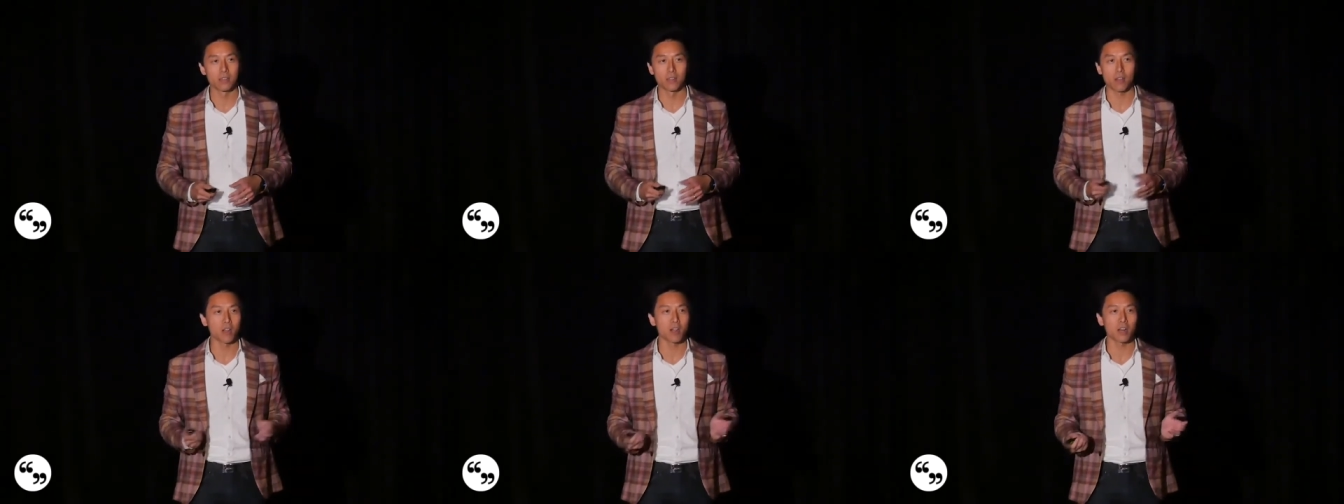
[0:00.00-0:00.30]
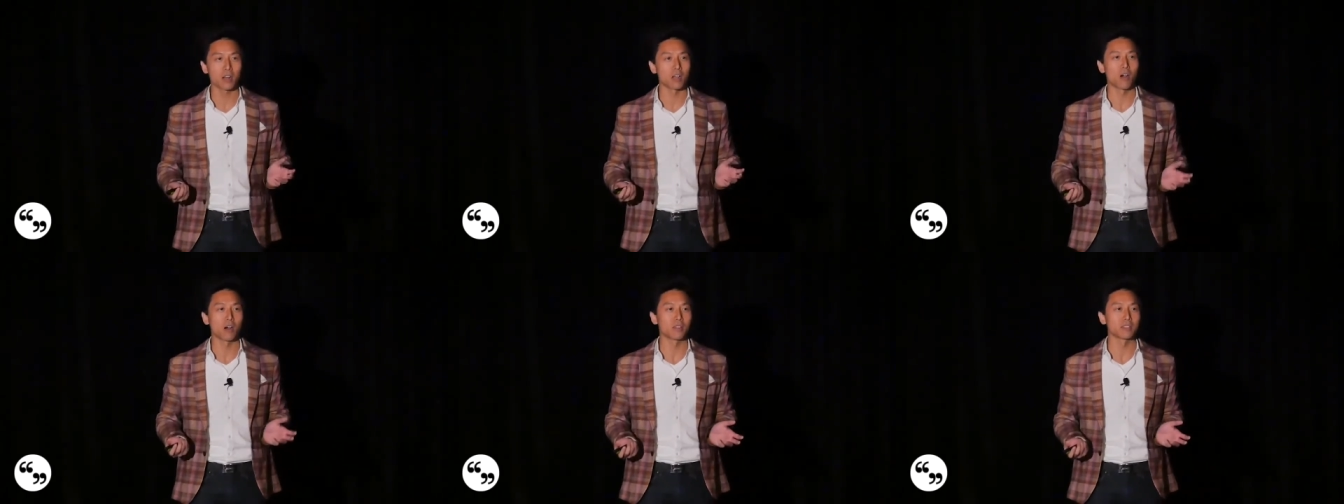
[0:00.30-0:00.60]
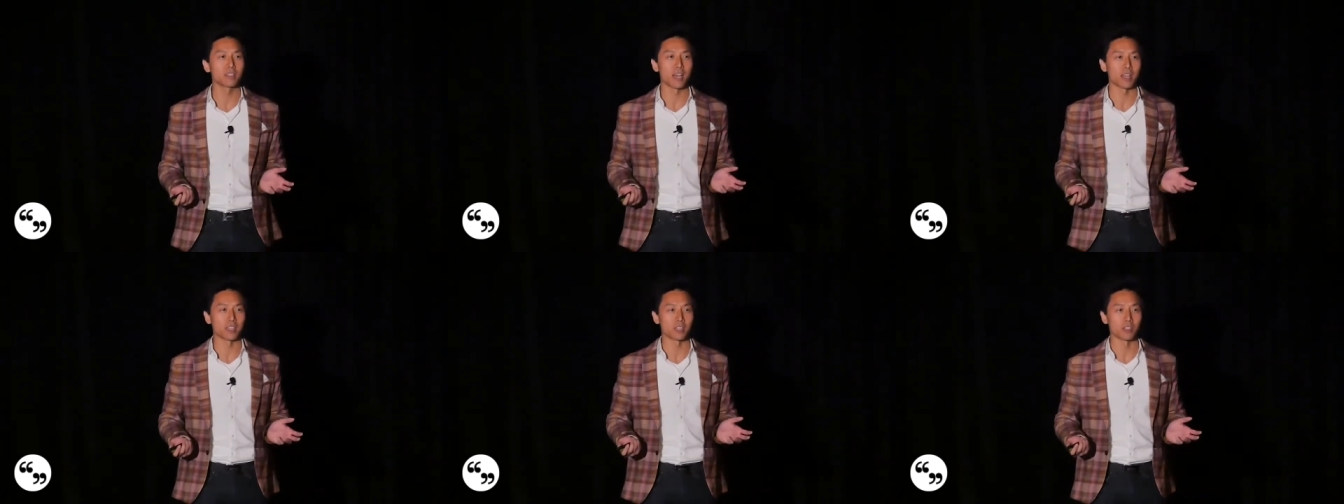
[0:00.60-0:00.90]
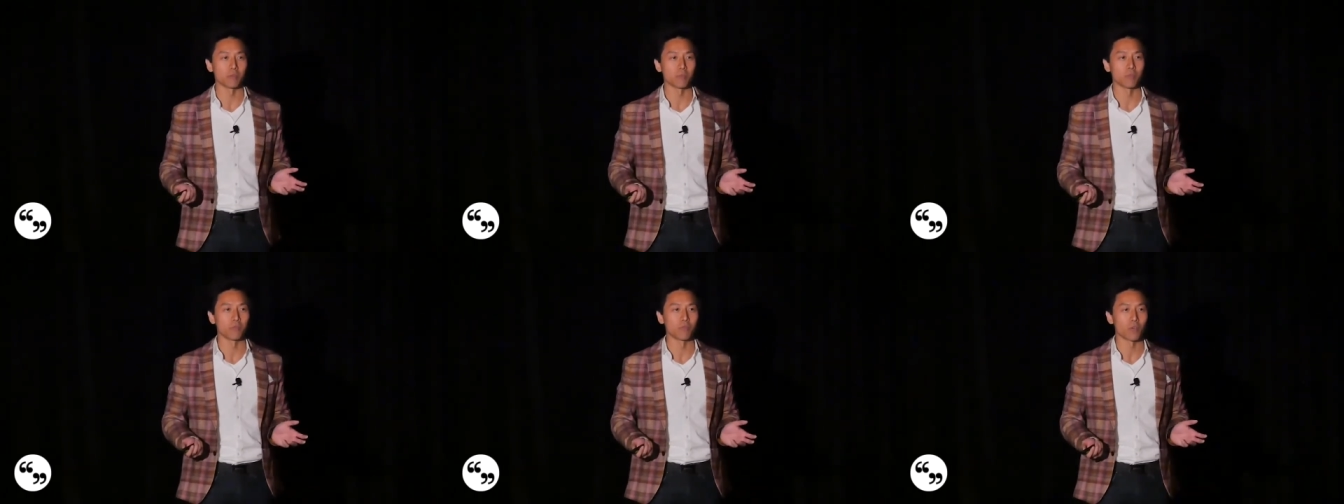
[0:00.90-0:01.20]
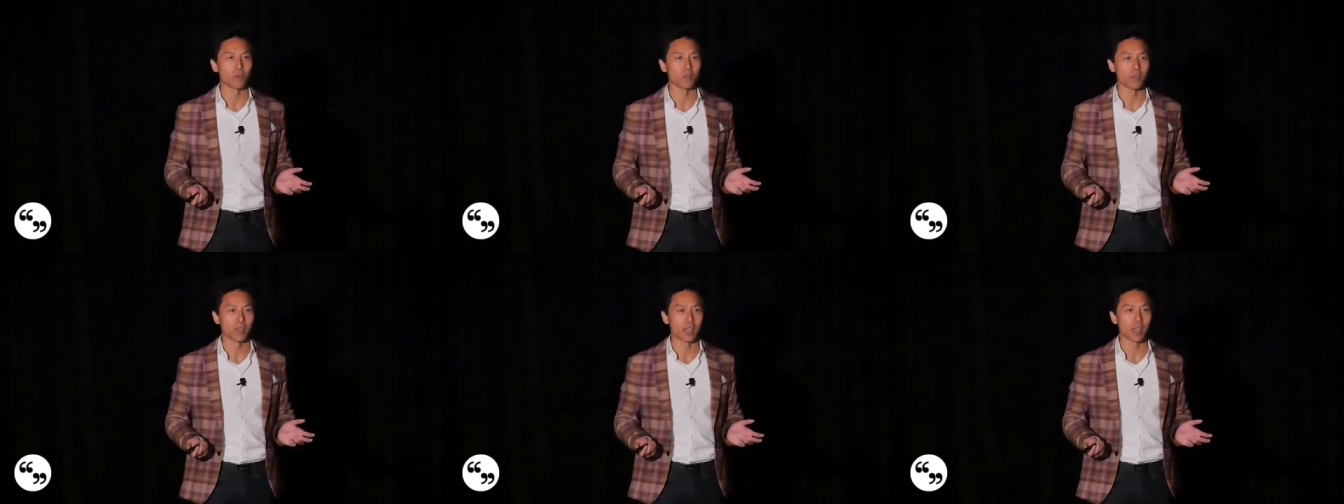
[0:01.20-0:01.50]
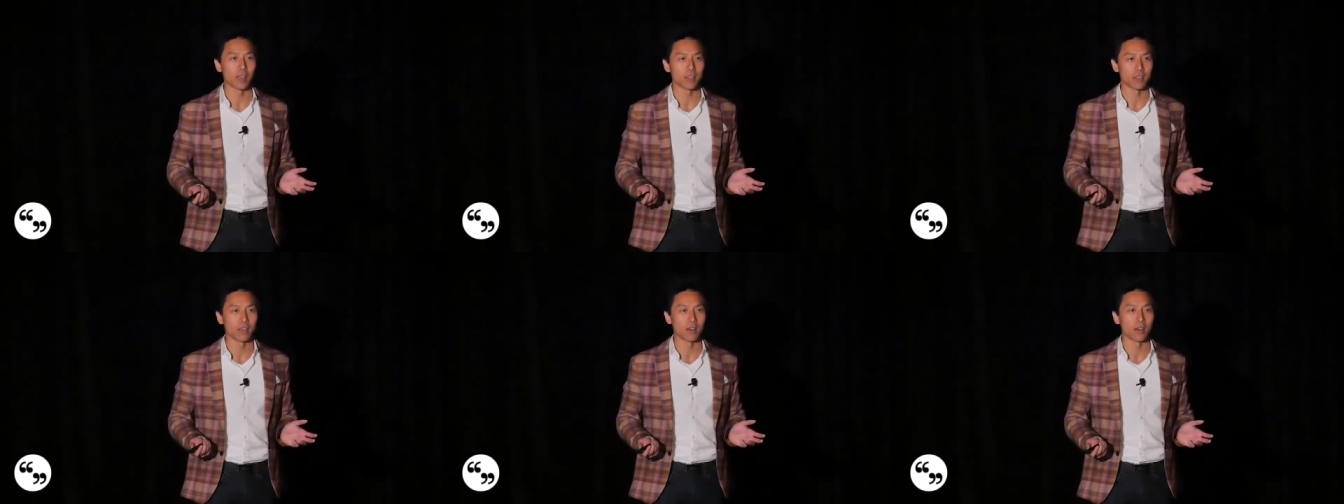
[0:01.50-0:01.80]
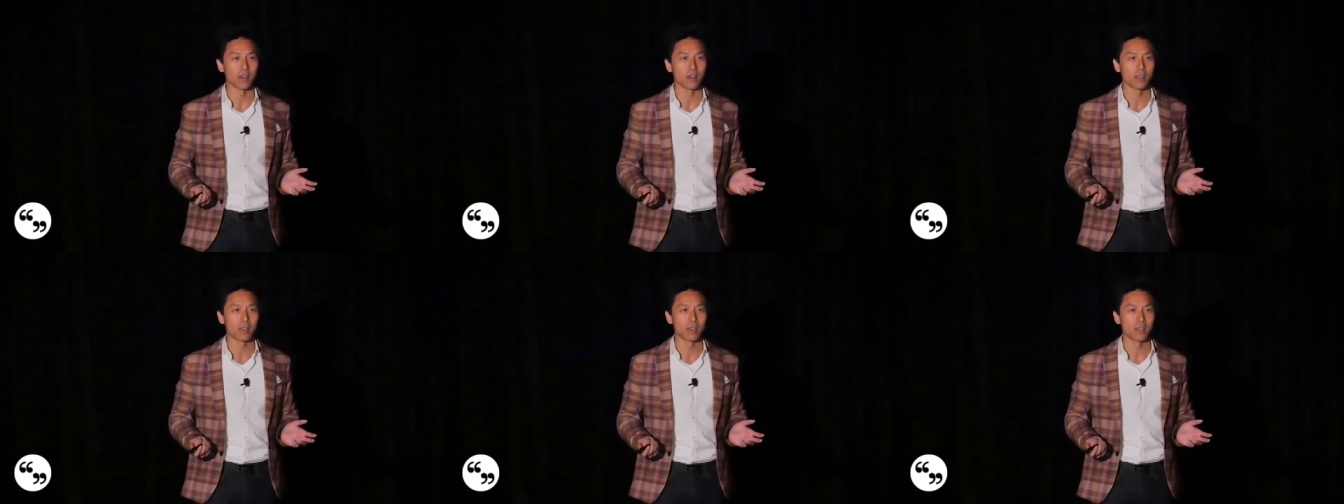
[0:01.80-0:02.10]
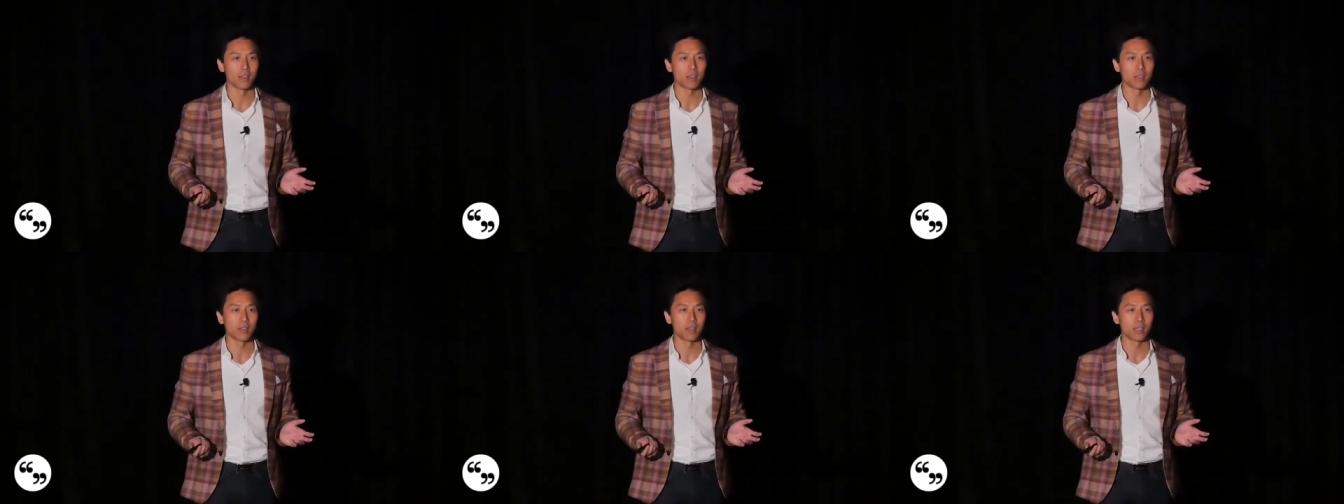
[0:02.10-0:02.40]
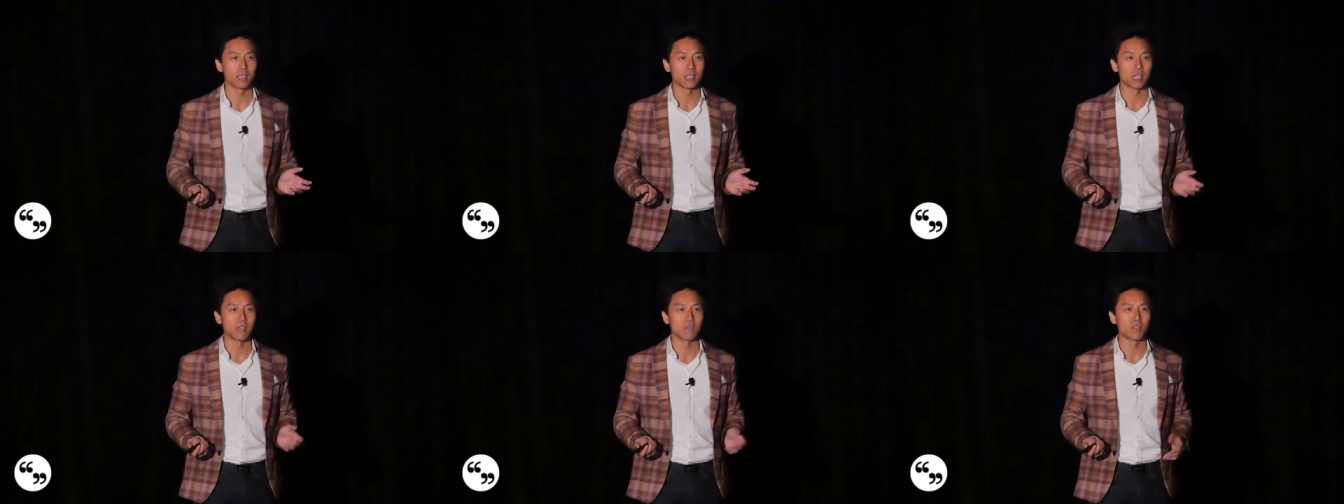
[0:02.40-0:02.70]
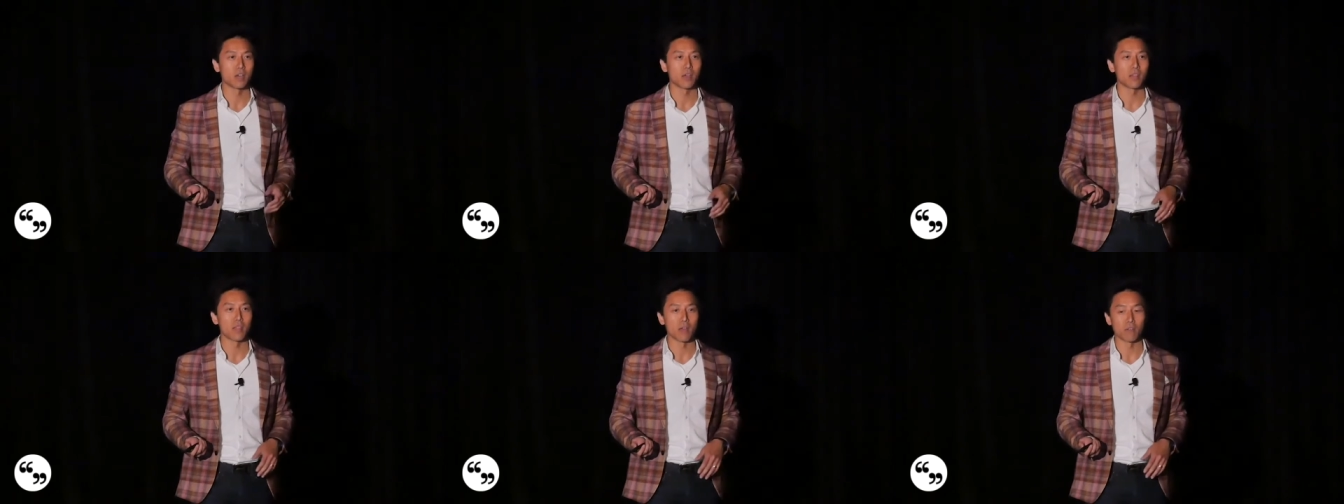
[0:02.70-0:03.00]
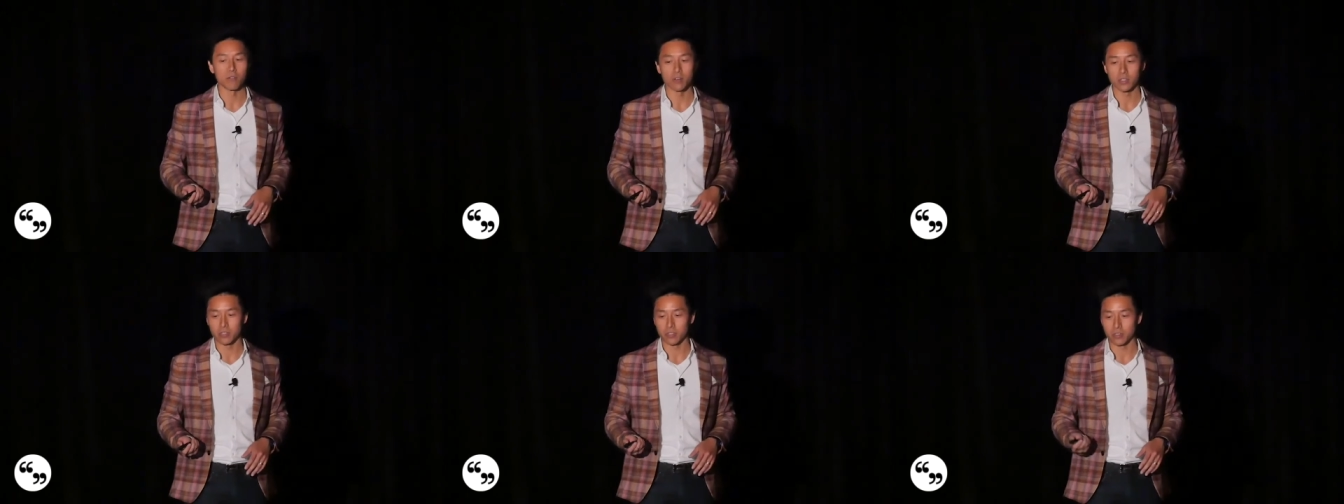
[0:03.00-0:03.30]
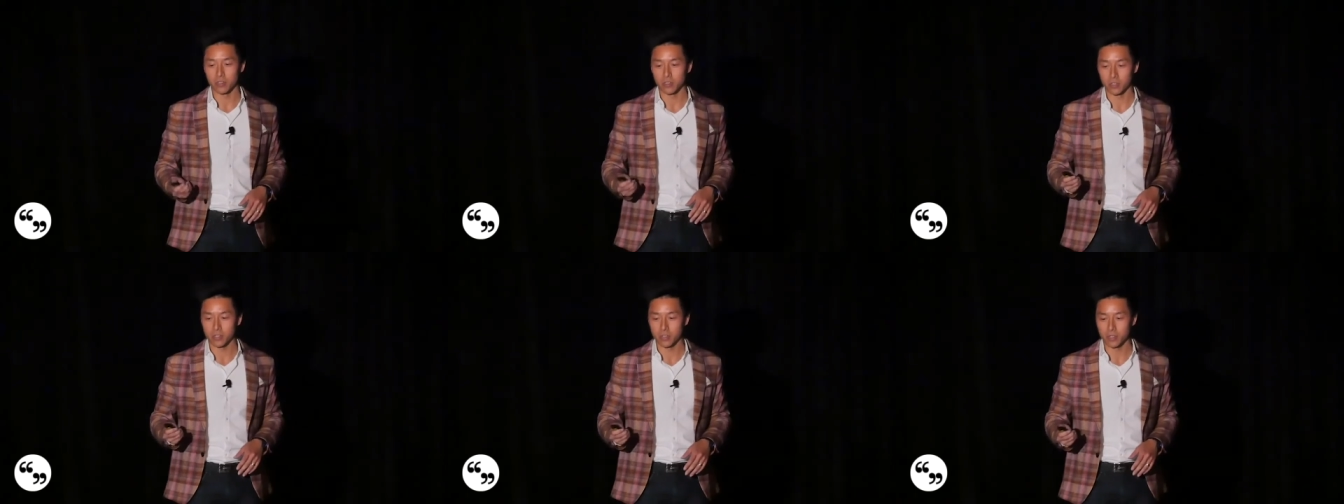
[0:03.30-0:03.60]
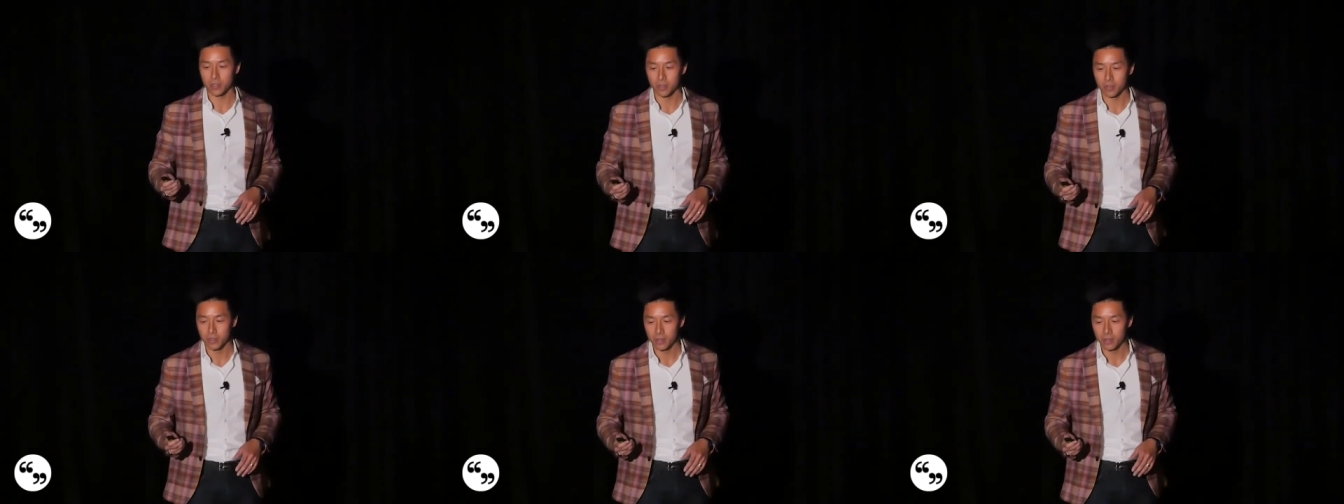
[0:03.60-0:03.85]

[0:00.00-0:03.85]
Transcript: they're not going to contact you before they get there. They've done that research.